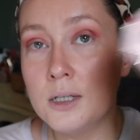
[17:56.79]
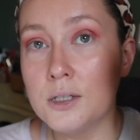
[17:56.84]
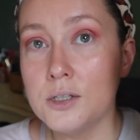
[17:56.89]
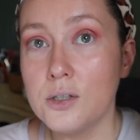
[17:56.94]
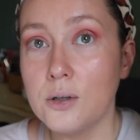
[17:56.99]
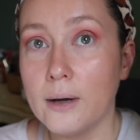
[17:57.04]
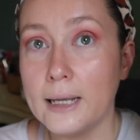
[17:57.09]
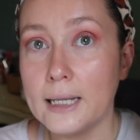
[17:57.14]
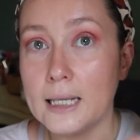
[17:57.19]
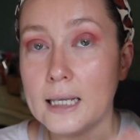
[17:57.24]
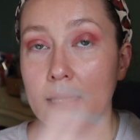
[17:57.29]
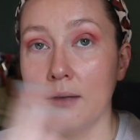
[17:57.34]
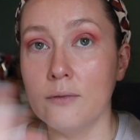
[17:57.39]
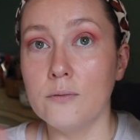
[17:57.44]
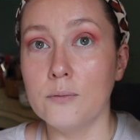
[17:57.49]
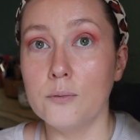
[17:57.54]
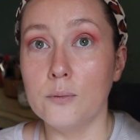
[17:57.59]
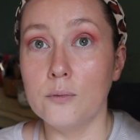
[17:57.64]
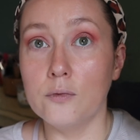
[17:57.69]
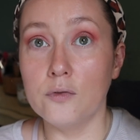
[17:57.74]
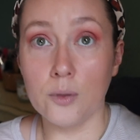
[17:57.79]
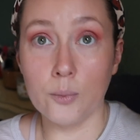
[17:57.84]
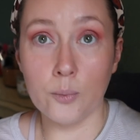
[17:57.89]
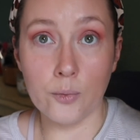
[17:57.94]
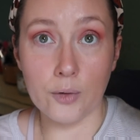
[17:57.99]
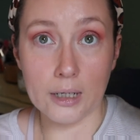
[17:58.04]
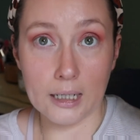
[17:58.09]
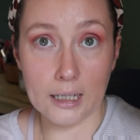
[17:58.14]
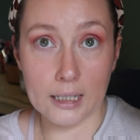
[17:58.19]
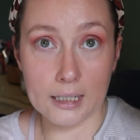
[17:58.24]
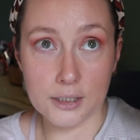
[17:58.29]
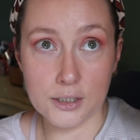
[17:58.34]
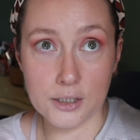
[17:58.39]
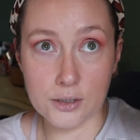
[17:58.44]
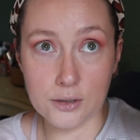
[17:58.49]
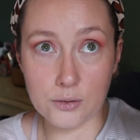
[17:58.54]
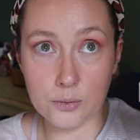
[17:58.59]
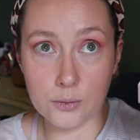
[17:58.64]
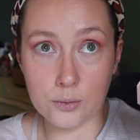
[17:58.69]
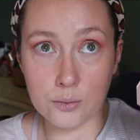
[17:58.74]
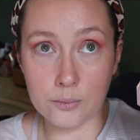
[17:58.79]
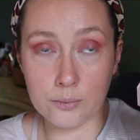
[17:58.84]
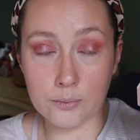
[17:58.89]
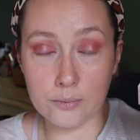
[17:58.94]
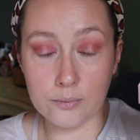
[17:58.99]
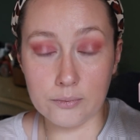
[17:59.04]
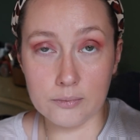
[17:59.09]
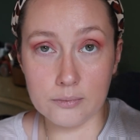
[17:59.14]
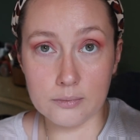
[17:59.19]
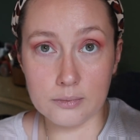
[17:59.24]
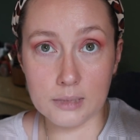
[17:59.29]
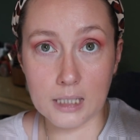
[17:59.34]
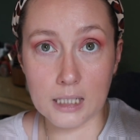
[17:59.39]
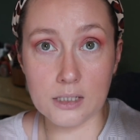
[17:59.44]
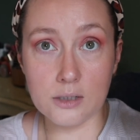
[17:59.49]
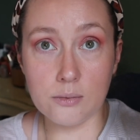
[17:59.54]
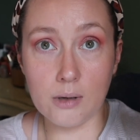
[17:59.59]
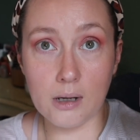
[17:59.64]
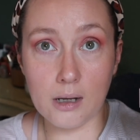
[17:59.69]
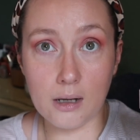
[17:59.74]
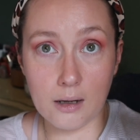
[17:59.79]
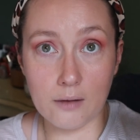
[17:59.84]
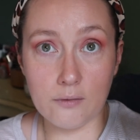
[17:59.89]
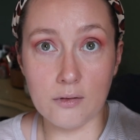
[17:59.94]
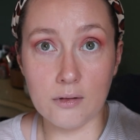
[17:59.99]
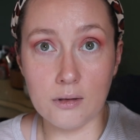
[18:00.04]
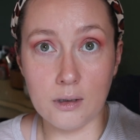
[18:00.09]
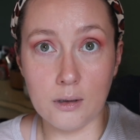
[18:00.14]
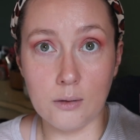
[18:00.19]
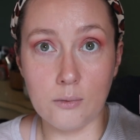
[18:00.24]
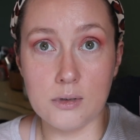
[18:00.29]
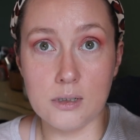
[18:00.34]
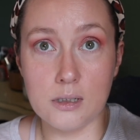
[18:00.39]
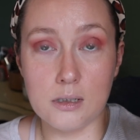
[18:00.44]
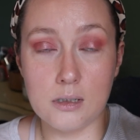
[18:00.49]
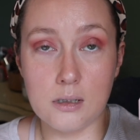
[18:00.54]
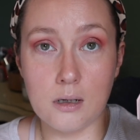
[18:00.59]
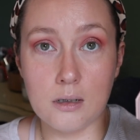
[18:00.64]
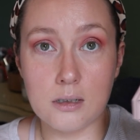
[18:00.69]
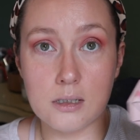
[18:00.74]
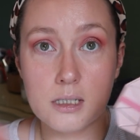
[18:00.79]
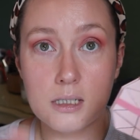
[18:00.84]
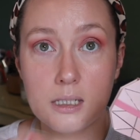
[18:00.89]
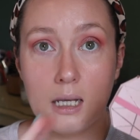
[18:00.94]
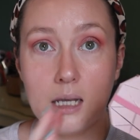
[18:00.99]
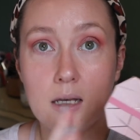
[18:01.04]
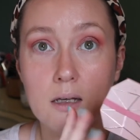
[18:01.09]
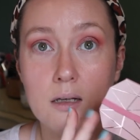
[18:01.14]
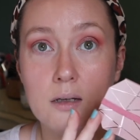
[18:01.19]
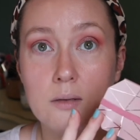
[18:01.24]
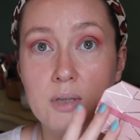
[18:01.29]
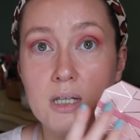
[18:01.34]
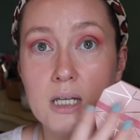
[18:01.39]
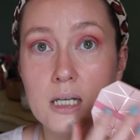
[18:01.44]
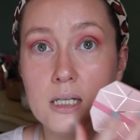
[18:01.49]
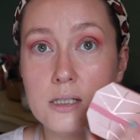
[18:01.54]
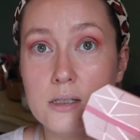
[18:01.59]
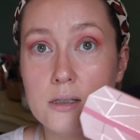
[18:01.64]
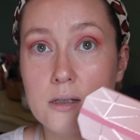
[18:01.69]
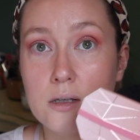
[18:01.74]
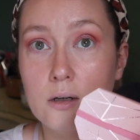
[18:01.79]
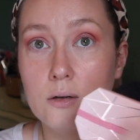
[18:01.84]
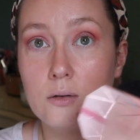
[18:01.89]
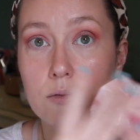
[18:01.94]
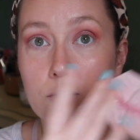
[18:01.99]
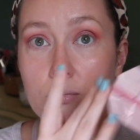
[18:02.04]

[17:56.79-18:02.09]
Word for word: So I, from what I assume, that's why everything was on sale because they're